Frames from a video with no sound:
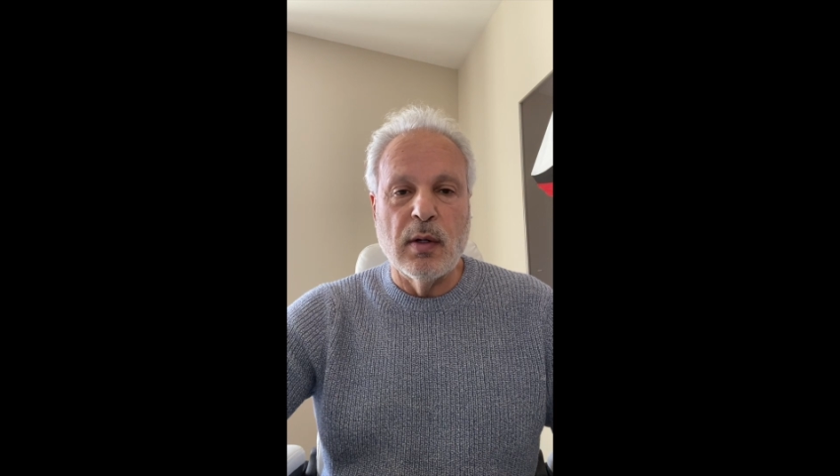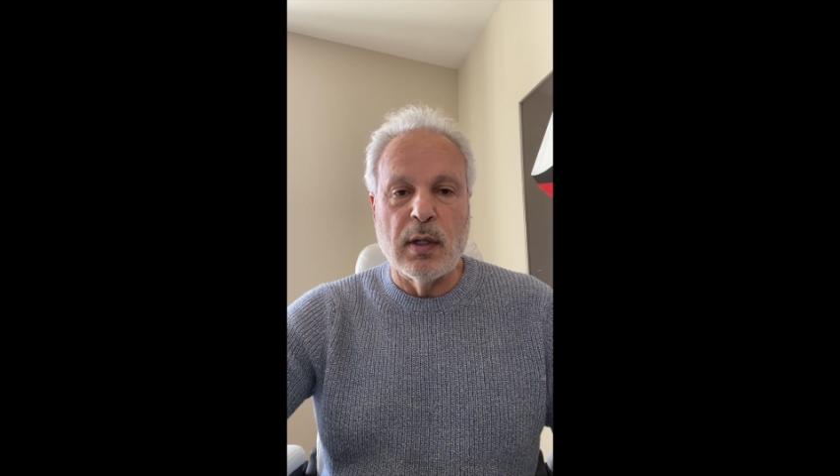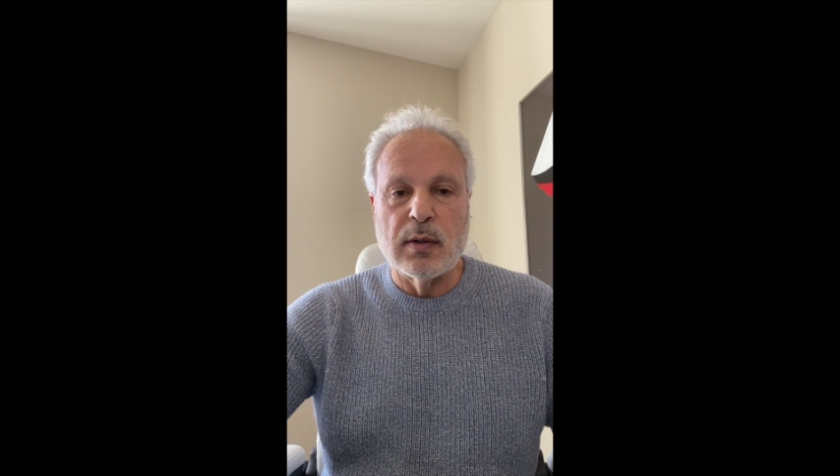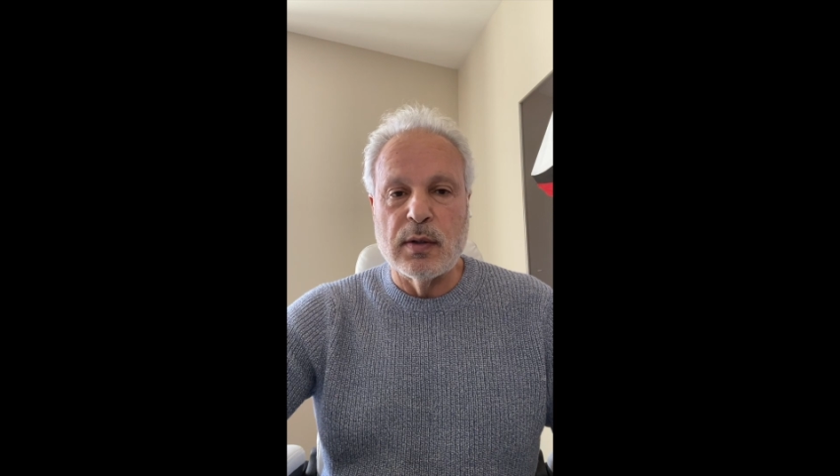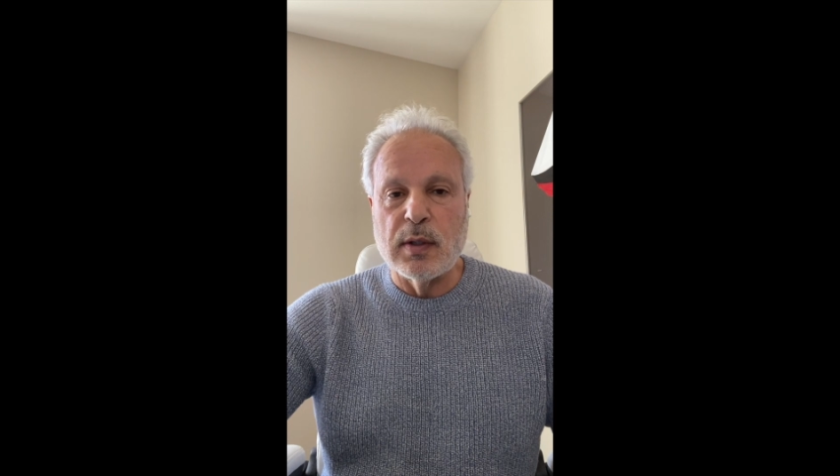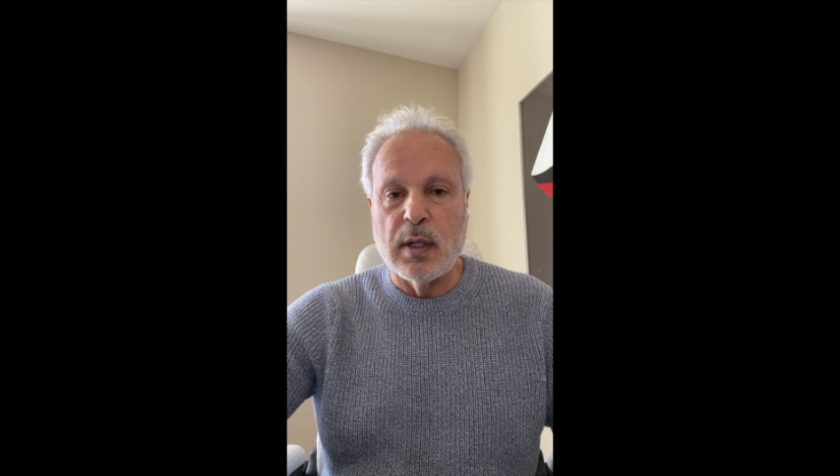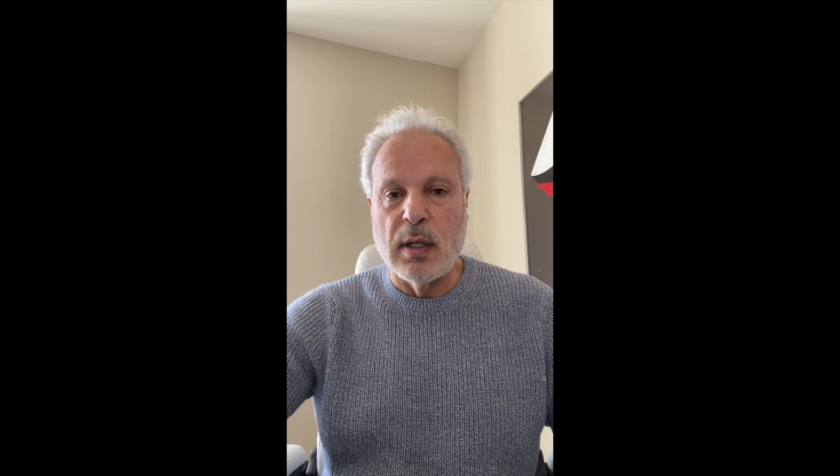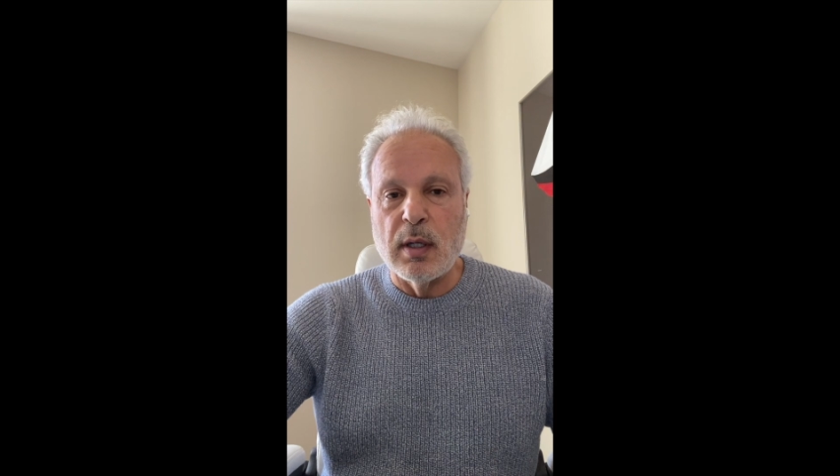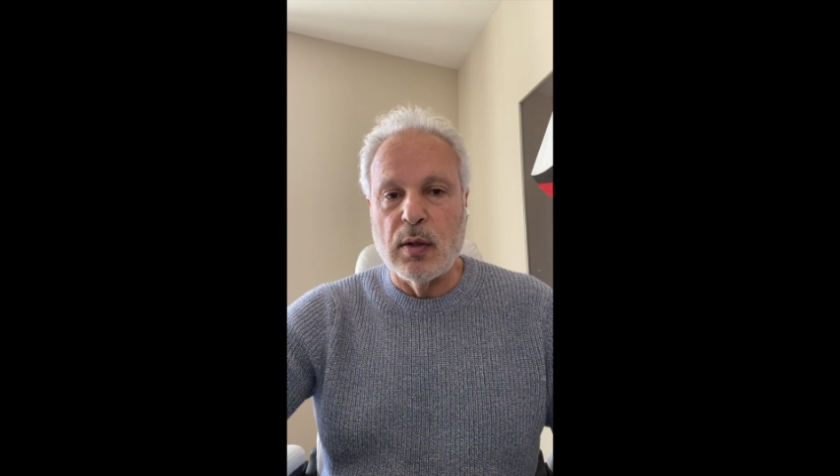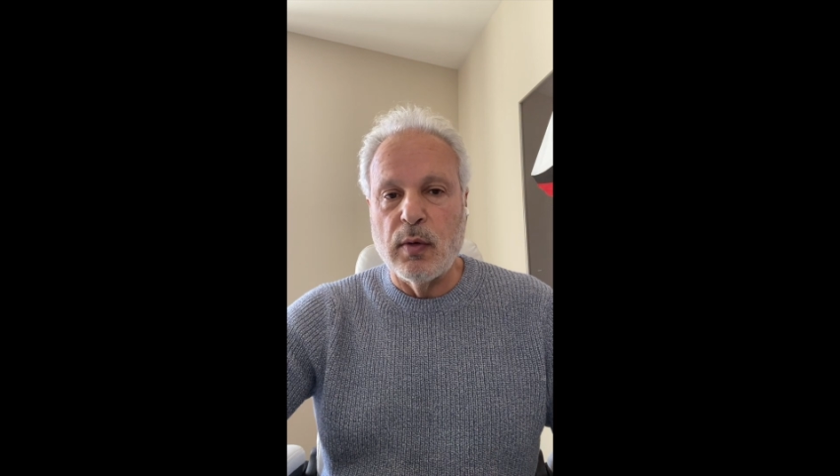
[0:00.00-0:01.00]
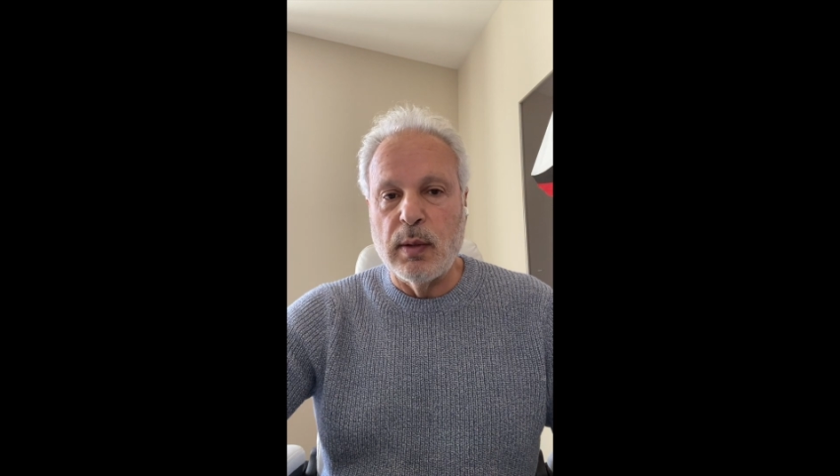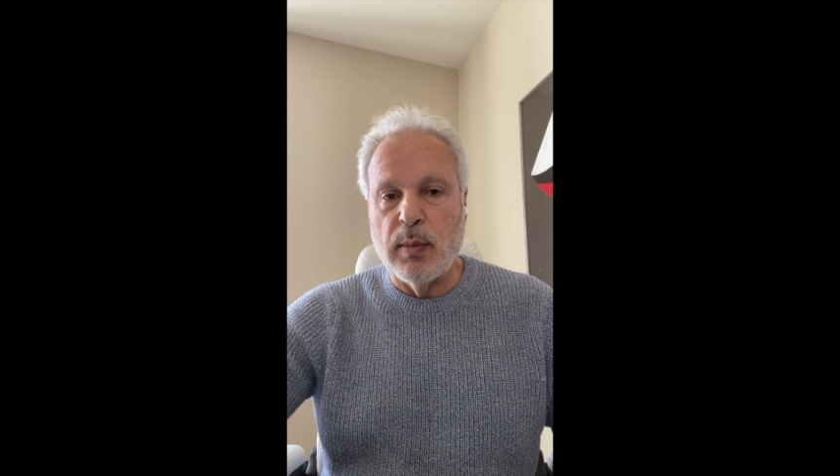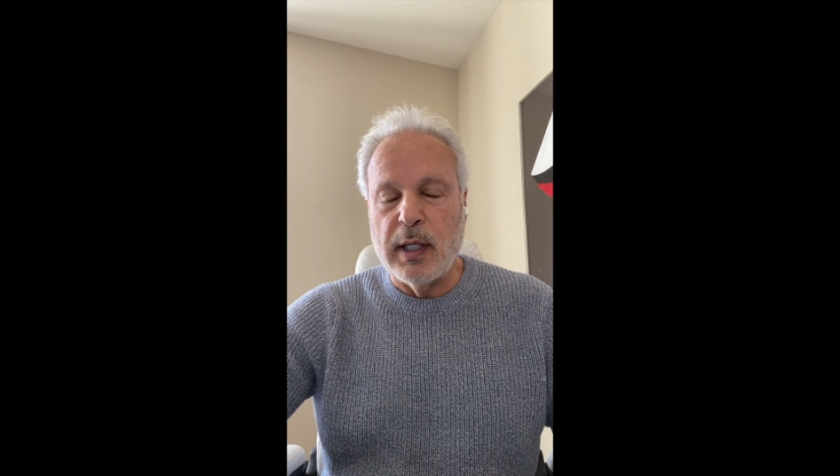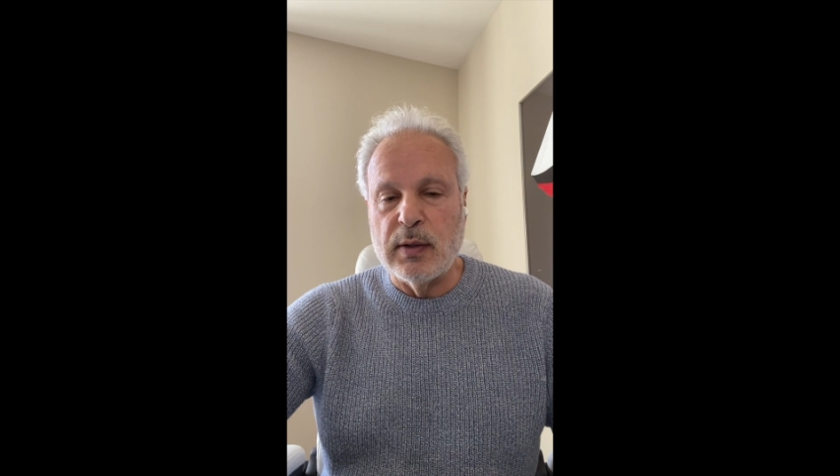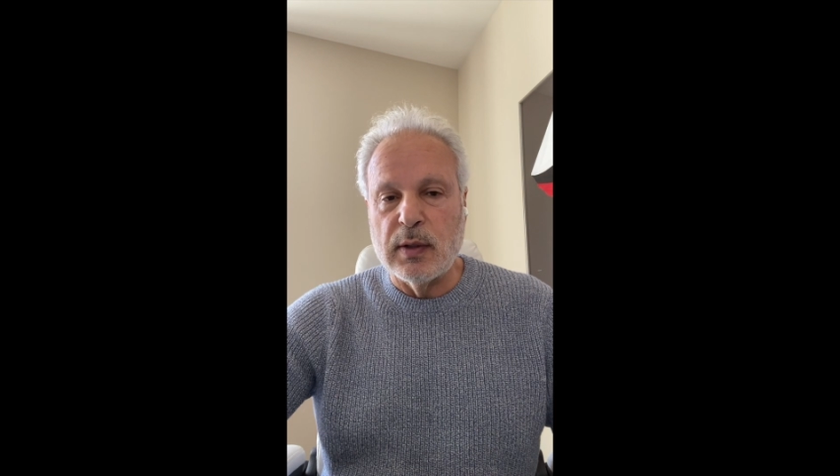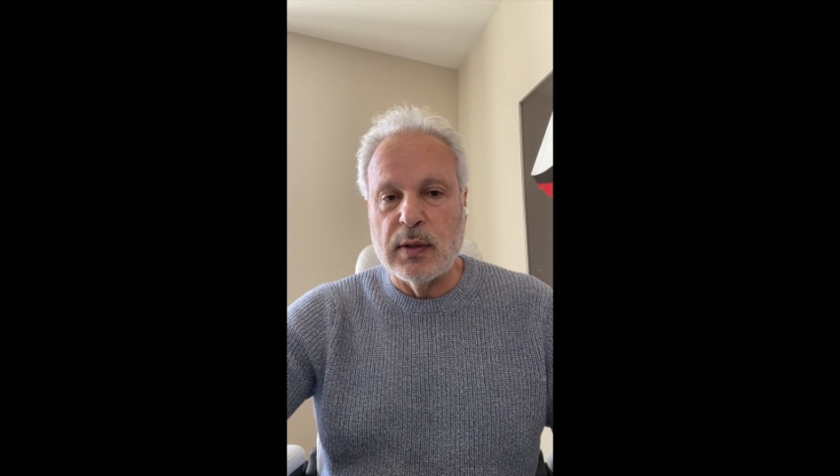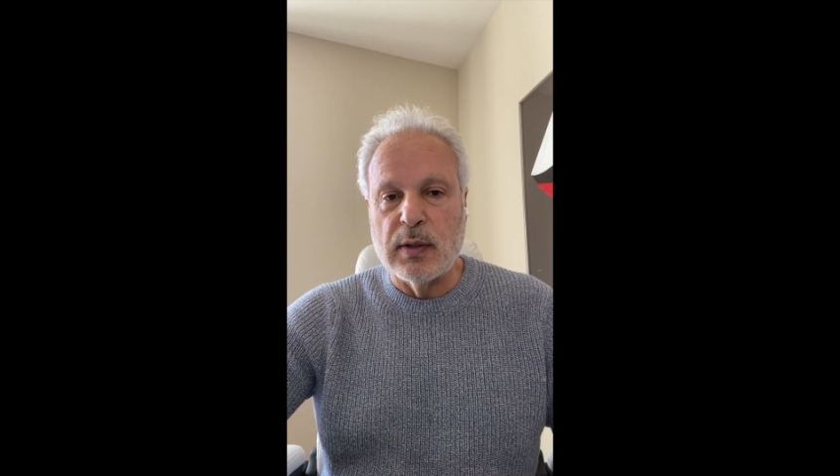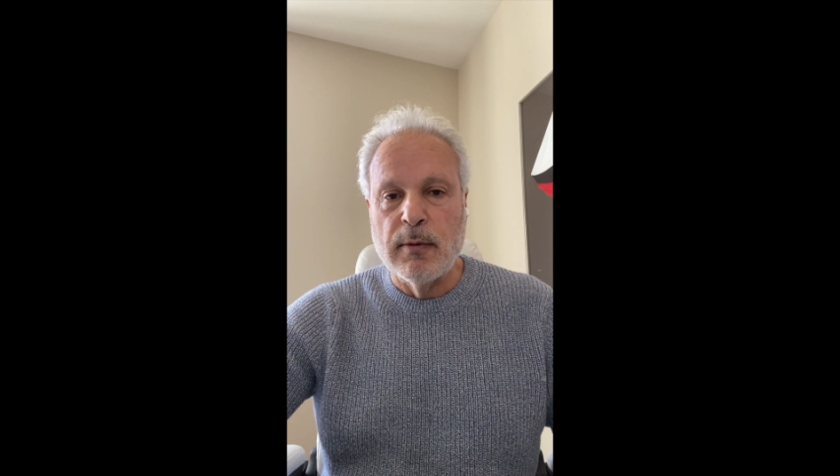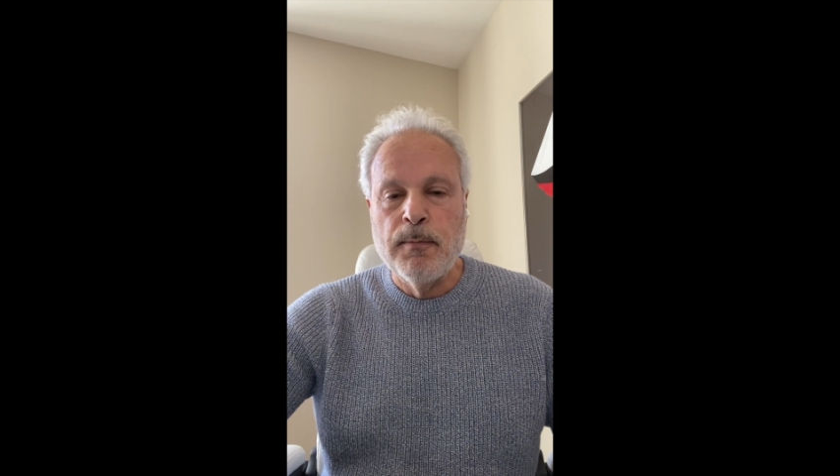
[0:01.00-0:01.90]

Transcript: doctors on an ongoing basis.